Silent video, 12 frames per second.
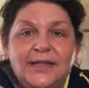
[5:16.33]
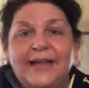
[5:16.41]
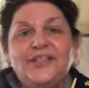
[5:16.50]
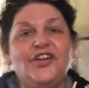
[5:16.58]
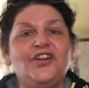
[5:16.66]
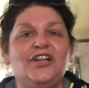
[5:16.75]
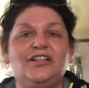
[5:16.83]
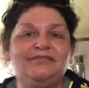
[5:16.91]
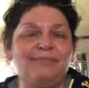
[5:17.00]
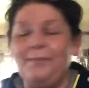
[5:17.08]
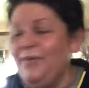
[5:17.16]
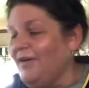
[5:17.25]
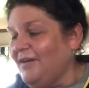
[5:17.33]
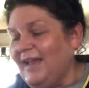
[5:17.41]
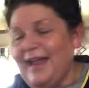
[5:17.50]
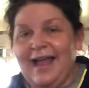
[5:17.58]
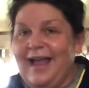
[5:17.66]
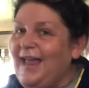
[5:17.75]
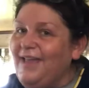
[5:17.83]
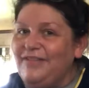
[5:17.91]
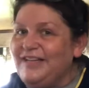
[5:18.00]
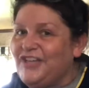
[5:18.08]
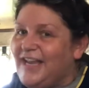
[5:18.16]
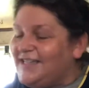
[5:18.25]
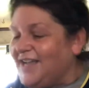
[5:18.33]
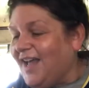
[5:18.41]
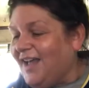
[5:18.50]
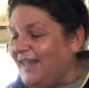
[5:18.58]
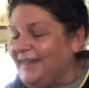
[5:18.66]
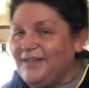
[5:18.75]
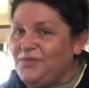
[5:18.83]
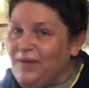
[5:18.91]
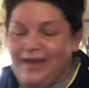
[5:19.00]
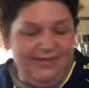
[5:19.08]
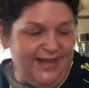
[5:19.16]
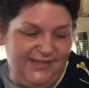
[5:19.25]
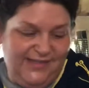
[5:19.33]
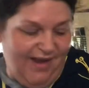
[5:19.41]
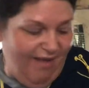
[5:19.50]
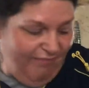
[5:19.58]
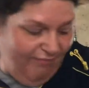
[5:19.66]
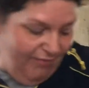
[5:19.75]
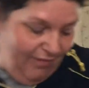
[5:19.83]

A journal. Remember, I, I have an agenda. I like to write in that stuff.